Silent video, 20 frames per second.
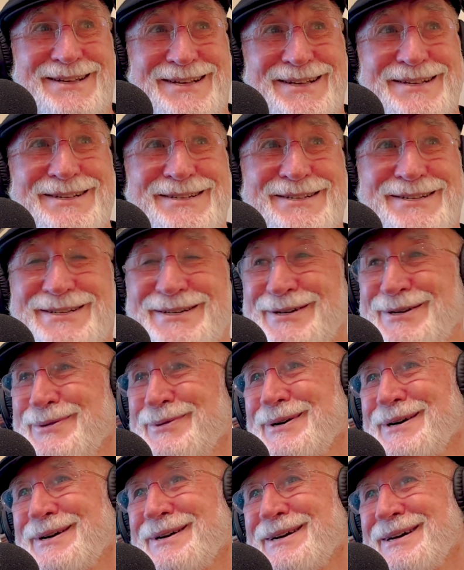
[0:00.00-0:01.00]

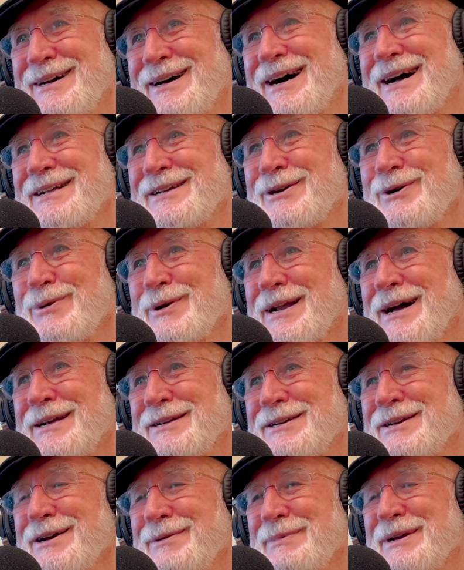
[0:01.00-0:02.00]
So I'd go and
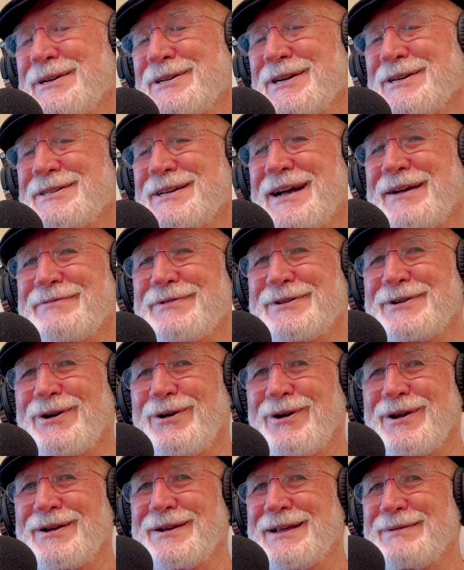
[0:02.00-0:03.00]
I'd come in just after
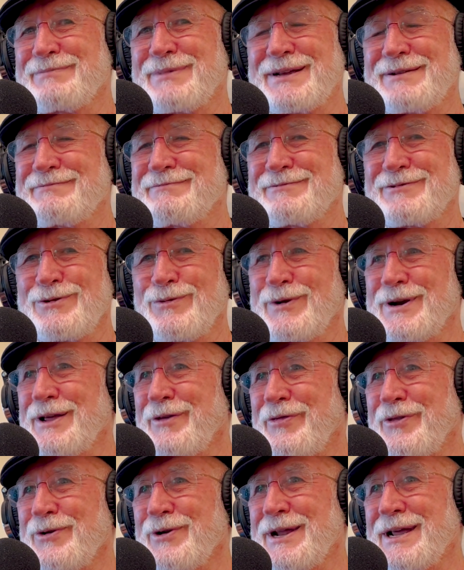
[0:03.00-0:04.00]
dark, and there'd be 20 or
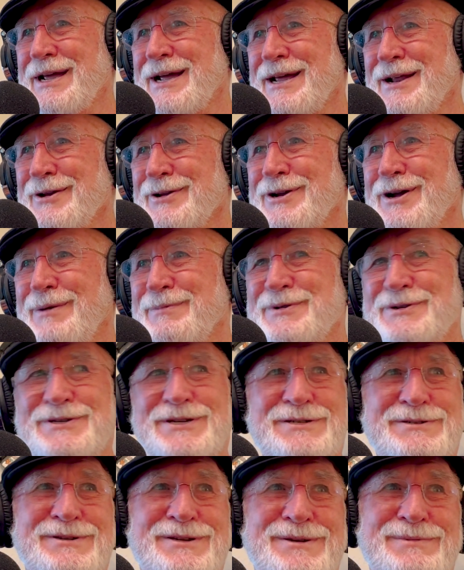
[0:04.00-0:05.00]
30 helicopters
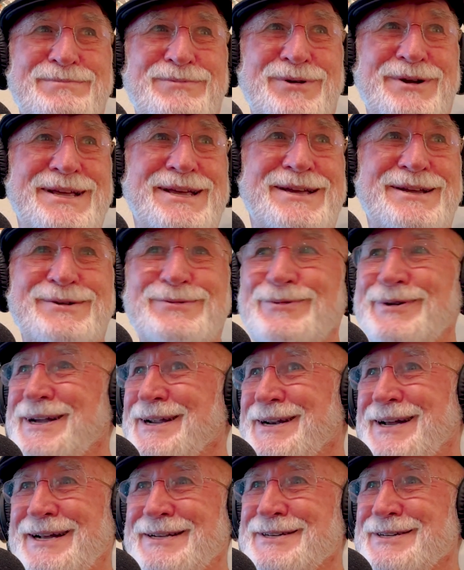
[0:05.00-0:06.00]
just blinking away,
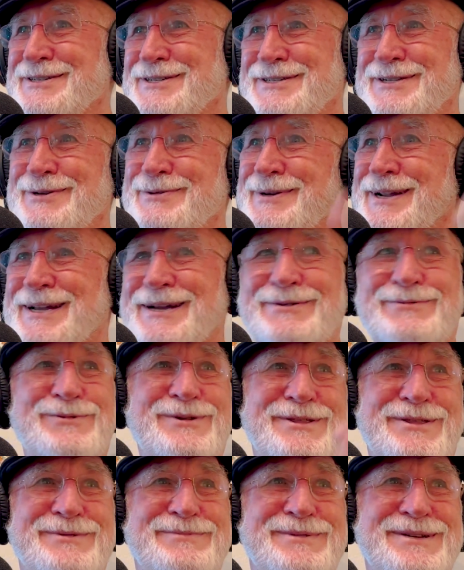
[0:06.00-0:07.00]
and I'd just slow down
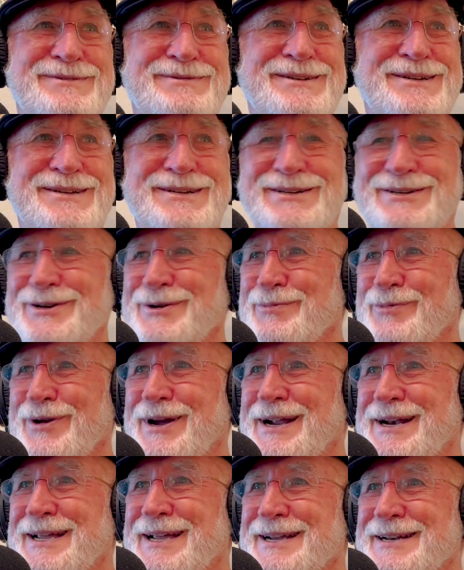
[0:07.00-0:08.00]
with them and come
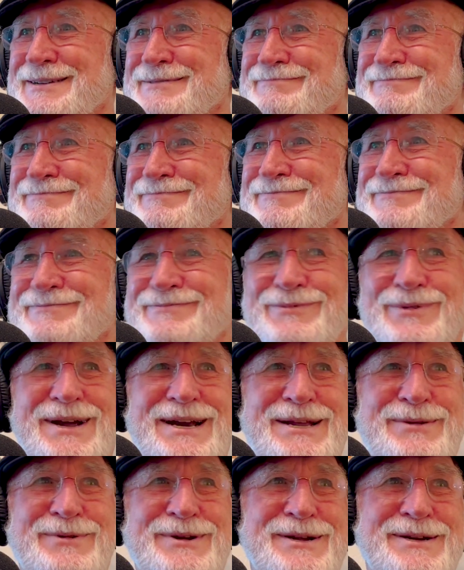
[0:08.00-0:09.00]
right in
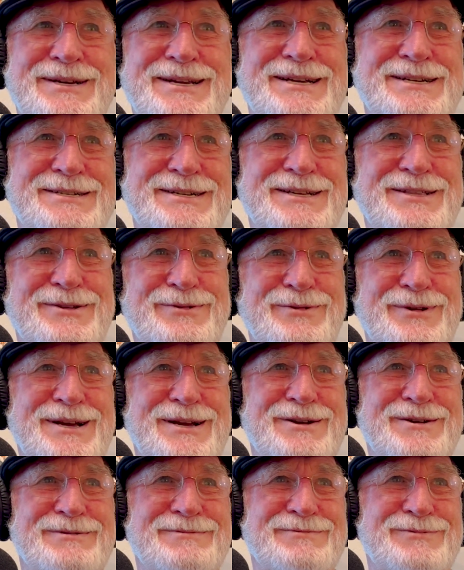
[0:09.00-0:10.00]
with a
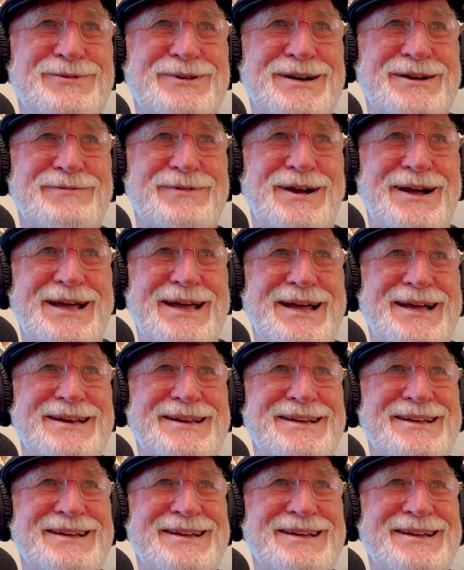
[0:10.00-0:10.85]
DC-3 or whatever I had.